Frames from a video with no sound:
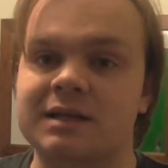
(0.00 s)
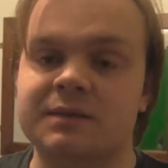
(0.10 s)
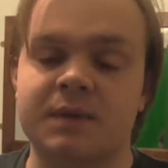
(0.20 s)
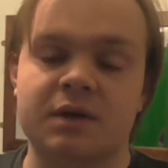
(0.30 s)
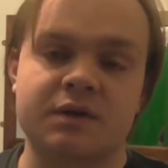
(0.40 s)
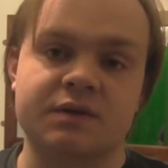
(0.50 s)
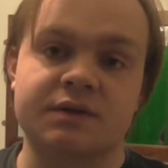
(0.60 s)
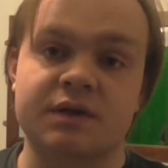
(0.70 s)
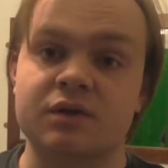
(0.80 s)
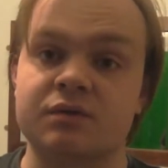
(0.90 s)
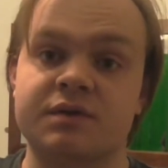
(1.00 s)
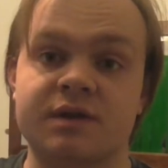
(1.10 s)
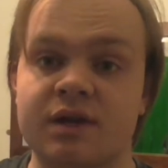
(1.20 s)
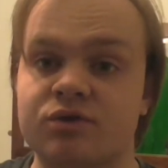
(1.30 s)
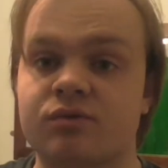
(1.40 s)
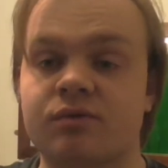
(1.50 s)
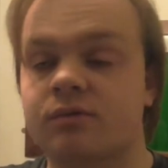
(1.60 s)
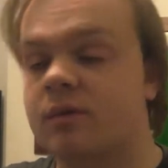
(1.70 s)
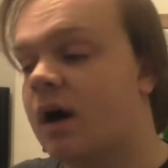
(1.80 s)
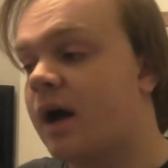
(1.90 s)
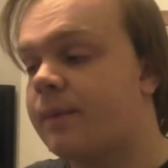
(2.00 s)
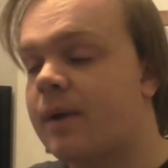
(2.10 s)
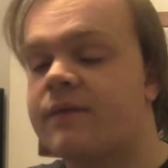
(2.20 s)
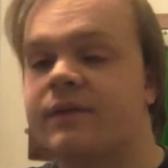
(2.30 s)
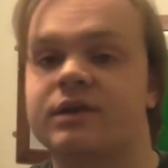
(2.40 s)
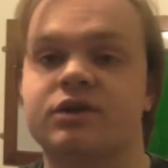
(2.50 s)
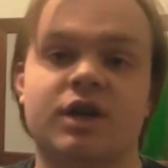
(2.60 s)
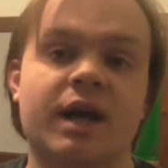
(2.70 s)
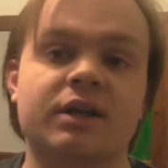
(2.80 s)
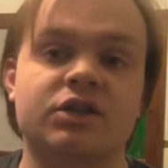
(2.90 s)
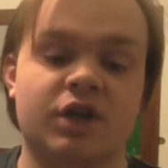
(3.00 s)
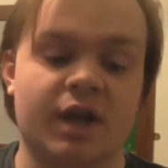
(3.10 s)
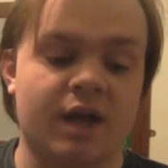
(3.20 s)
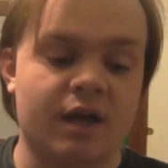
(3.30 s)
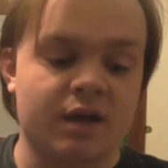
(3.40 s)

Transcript: is because the new schedule, I'm having to change it.